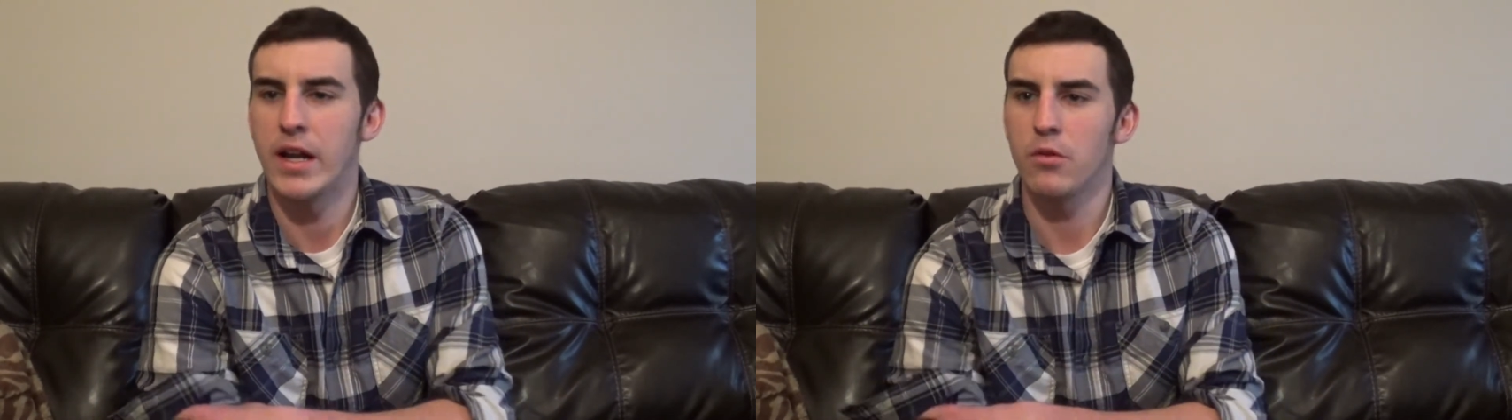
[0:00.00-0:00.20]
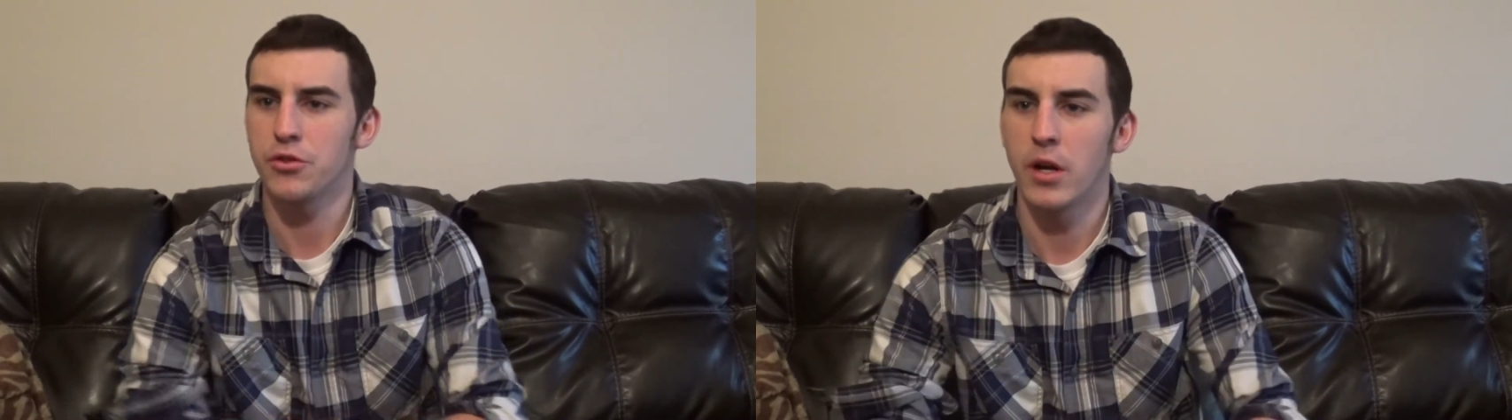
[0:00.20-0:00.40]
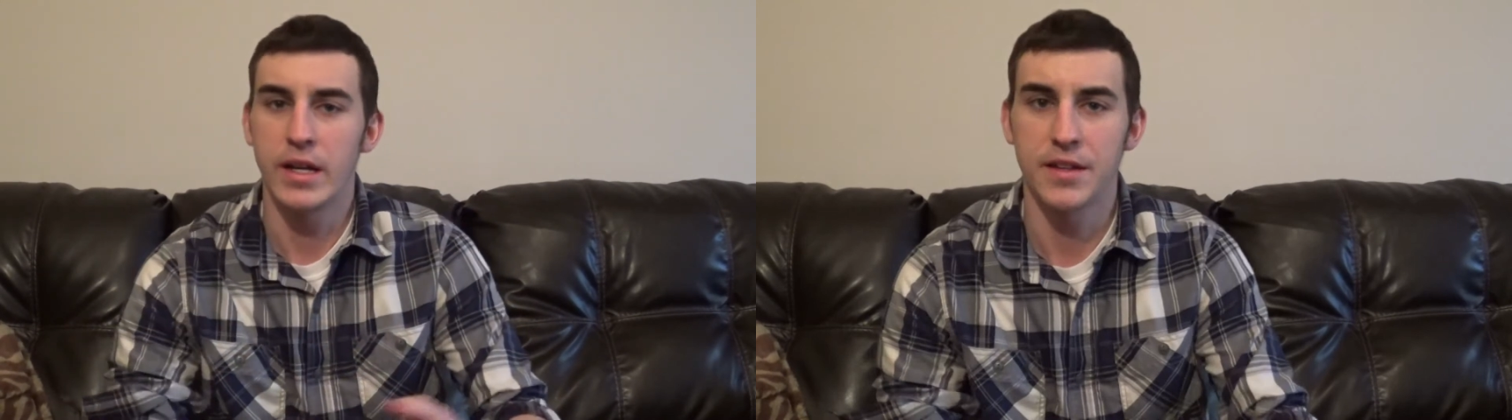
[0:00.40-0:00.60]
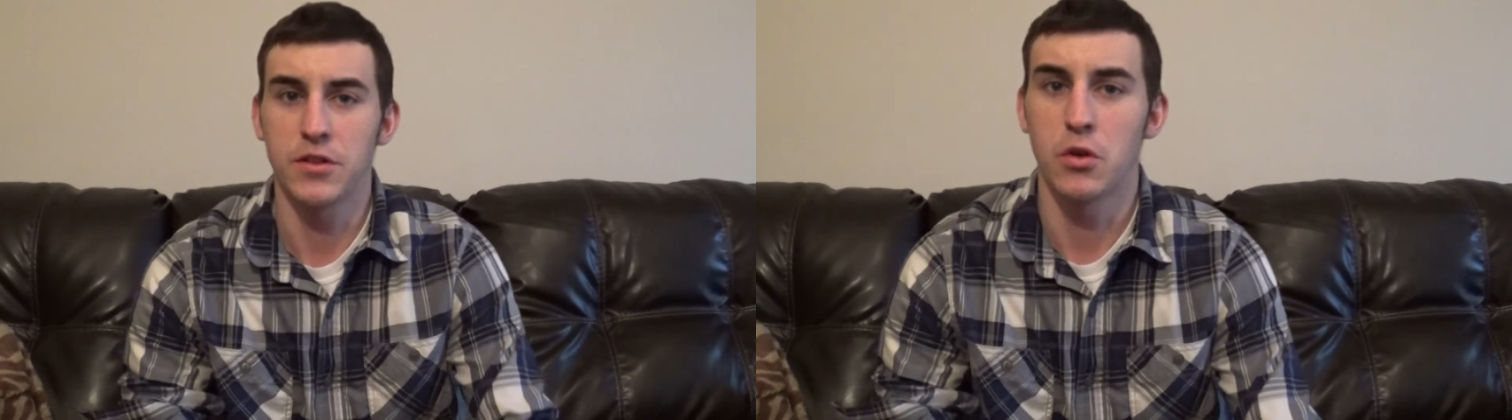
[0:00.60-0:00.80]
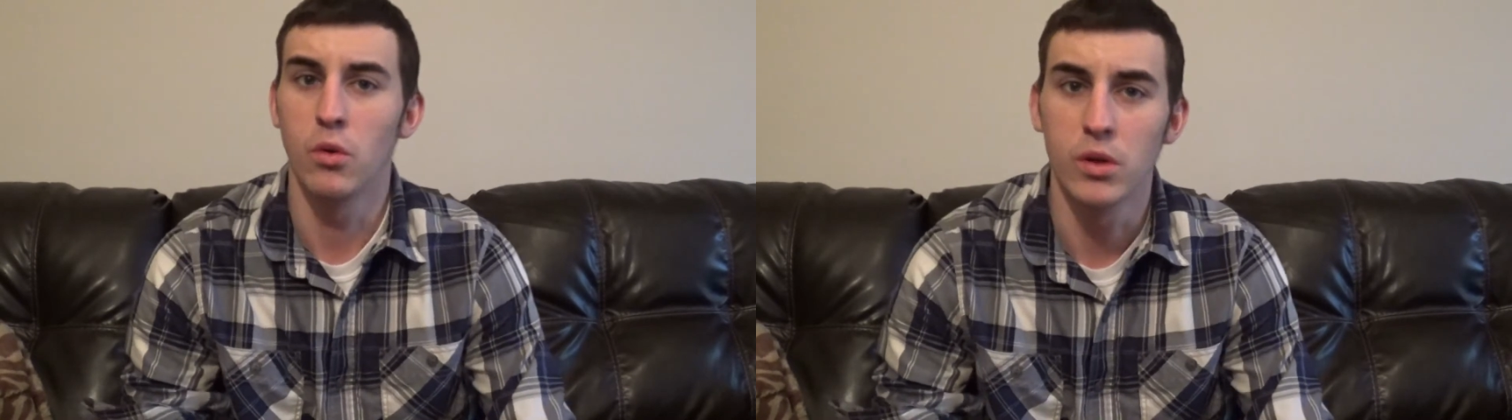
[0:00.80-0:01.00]
I don't try to get
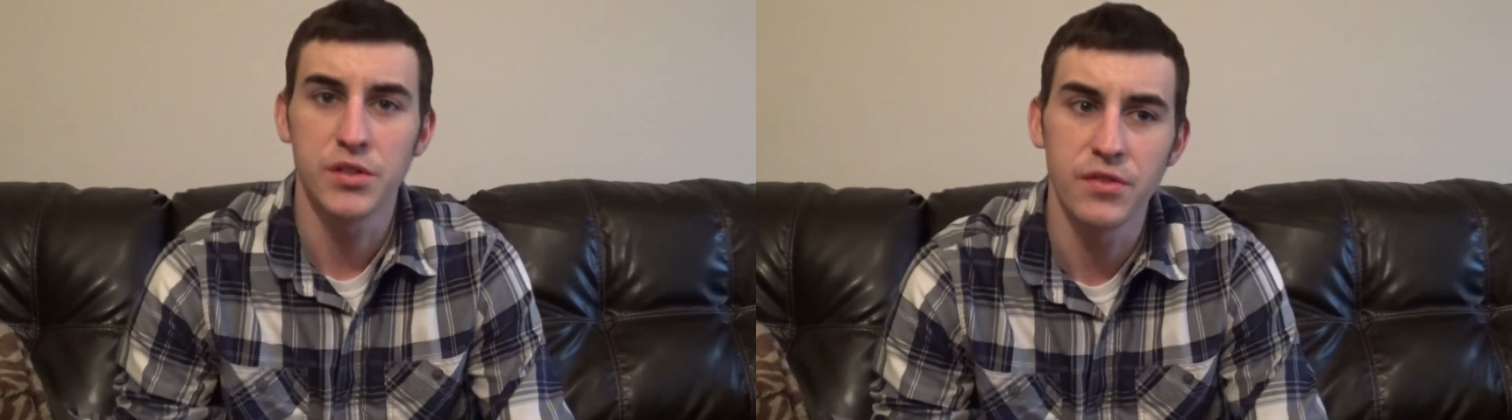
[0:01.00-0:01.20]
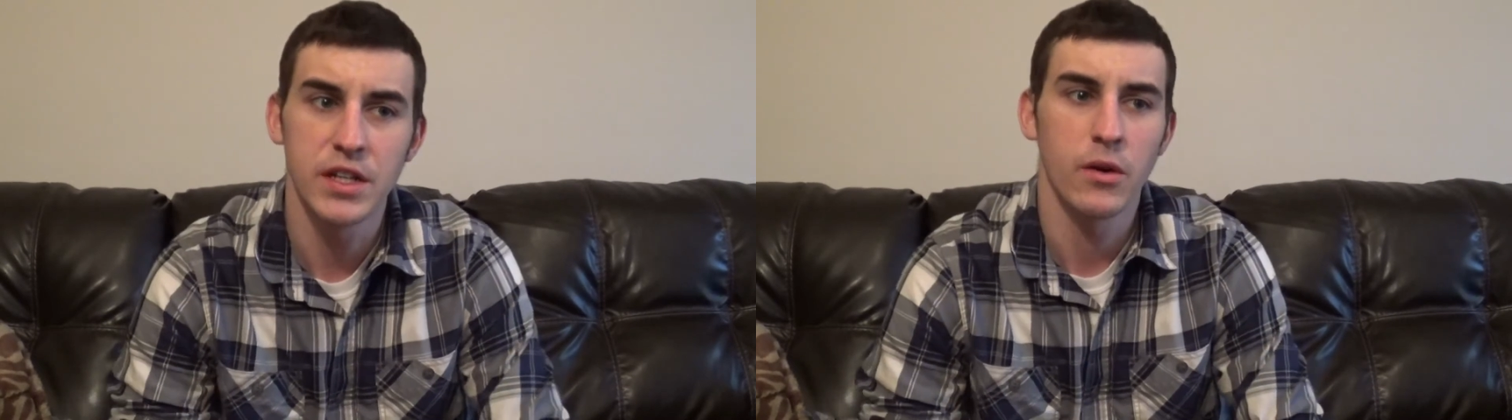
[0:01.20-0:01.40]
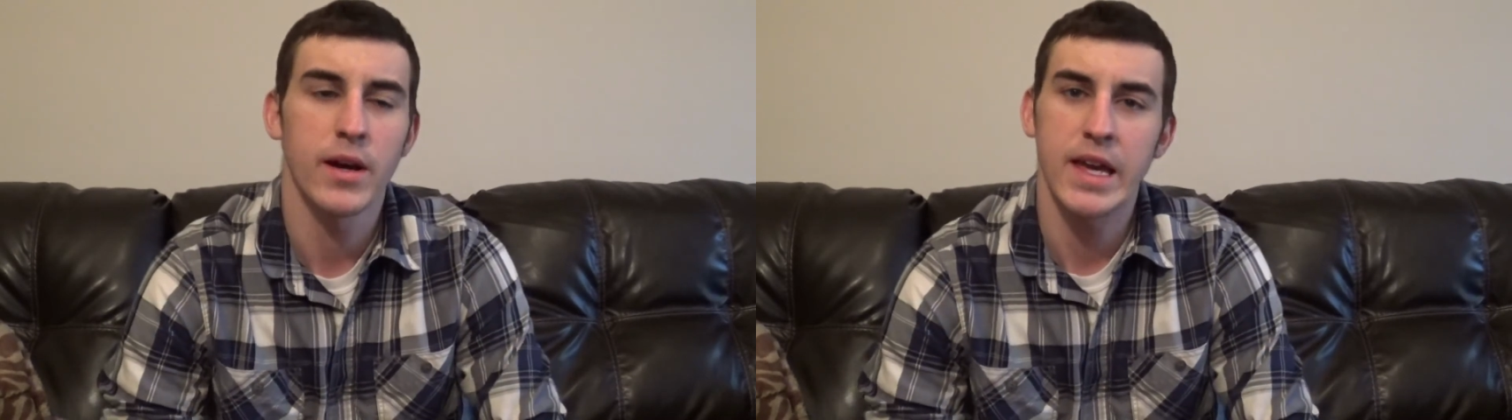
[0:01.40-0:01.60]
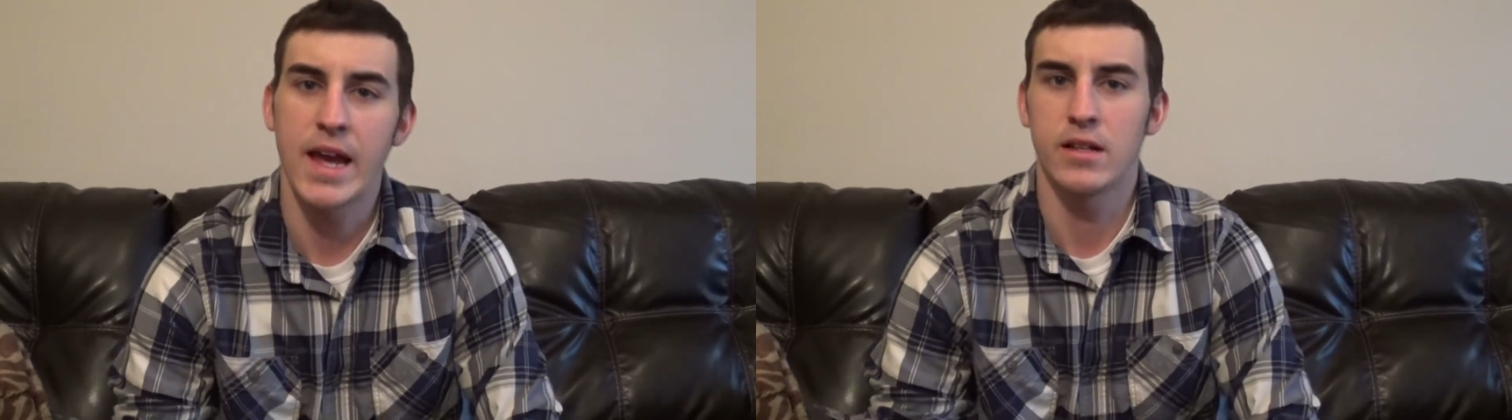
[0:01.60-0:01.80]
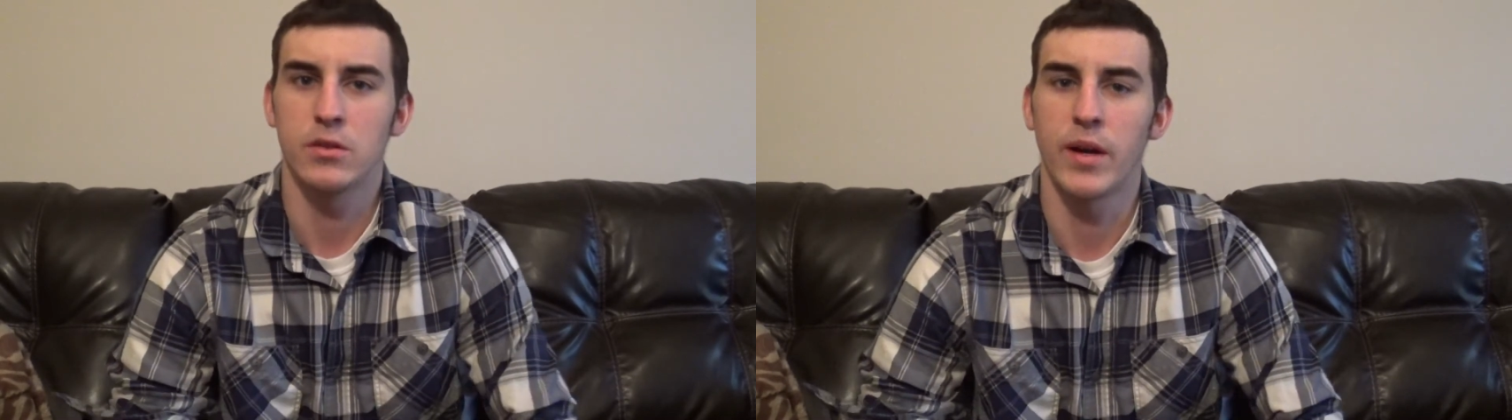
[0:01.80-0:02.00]
the coolest video I
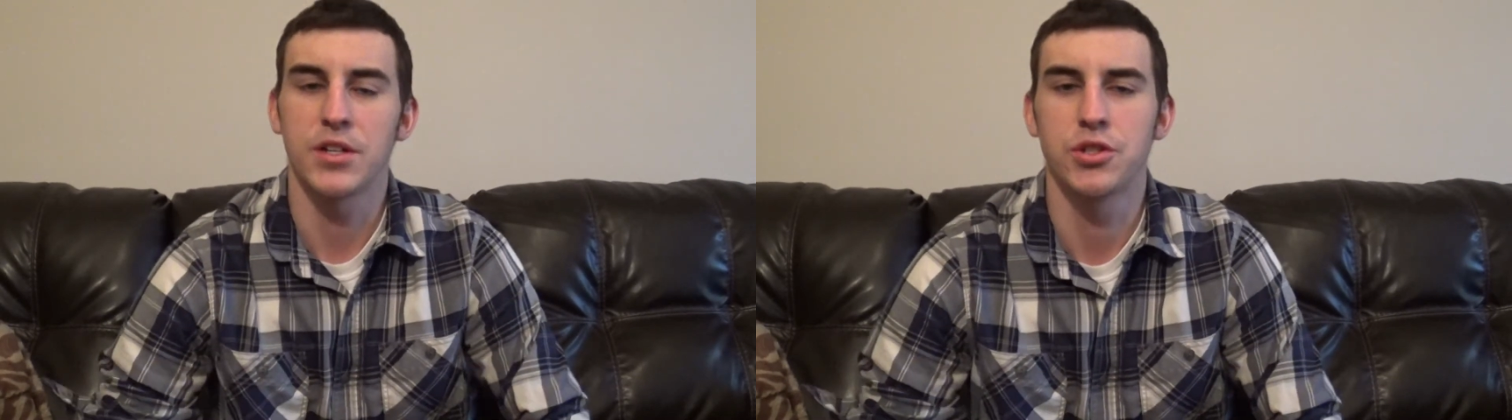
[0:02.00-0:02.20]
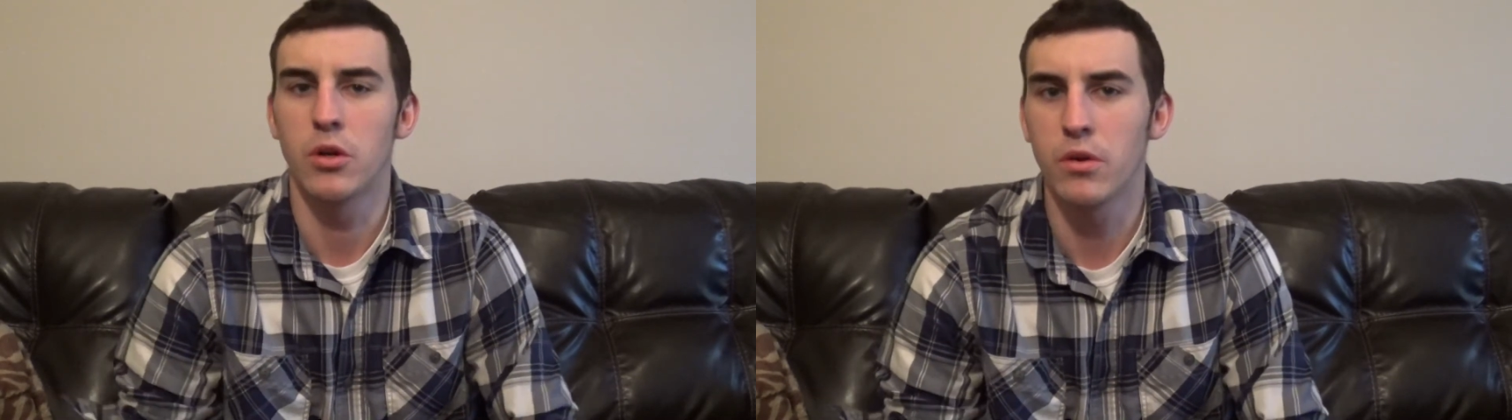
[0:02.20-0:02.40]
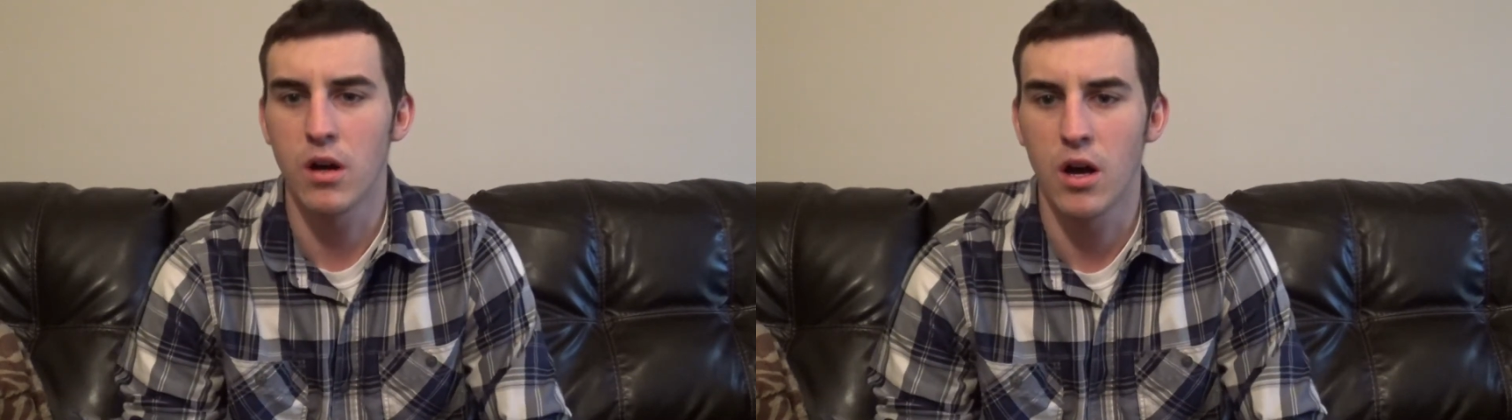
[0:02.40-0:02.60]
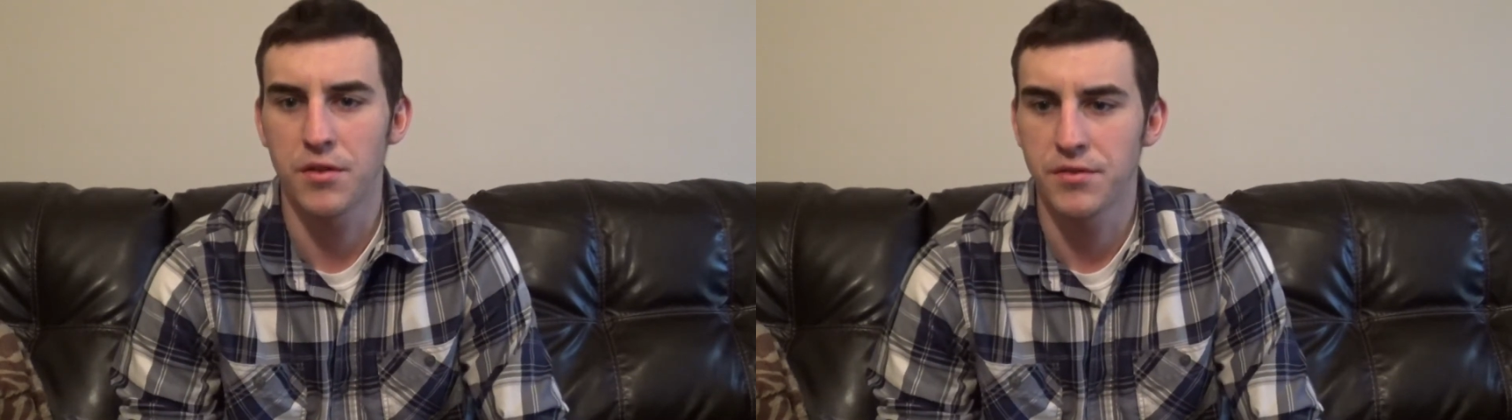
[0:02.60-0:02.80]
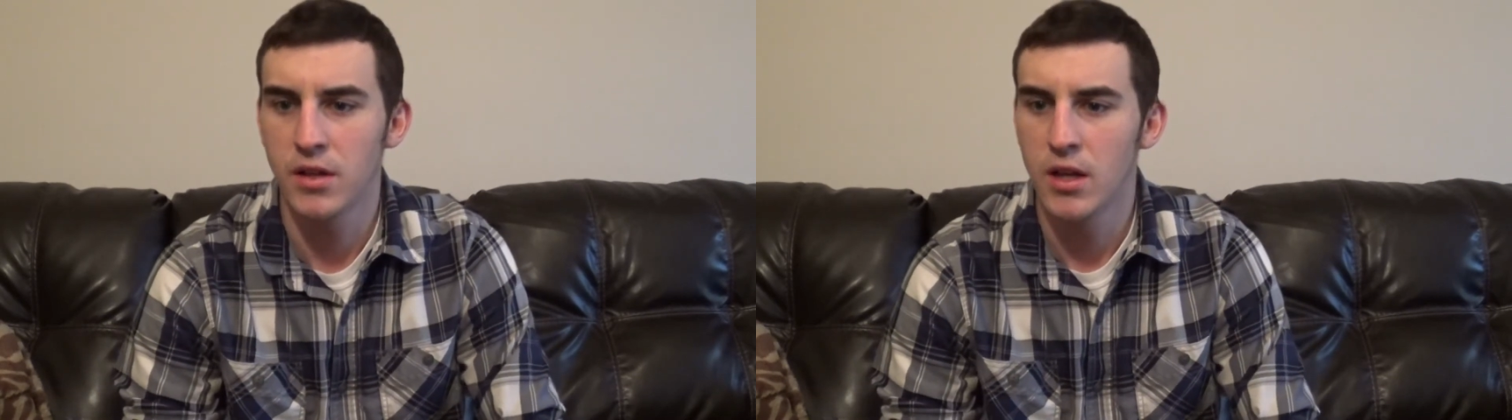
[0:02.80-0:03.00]
can so I can show it
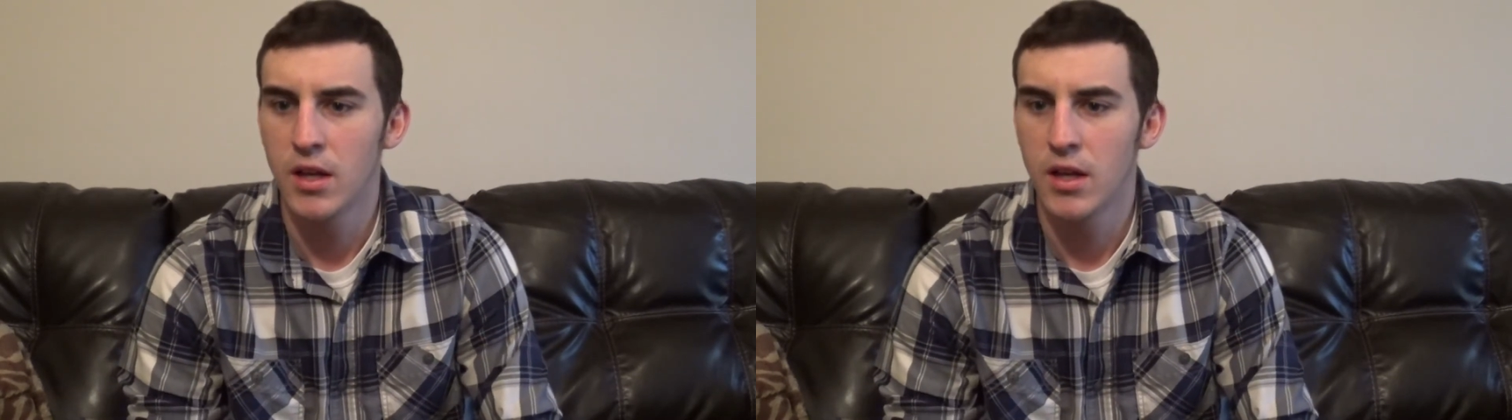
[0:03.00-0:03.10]
off.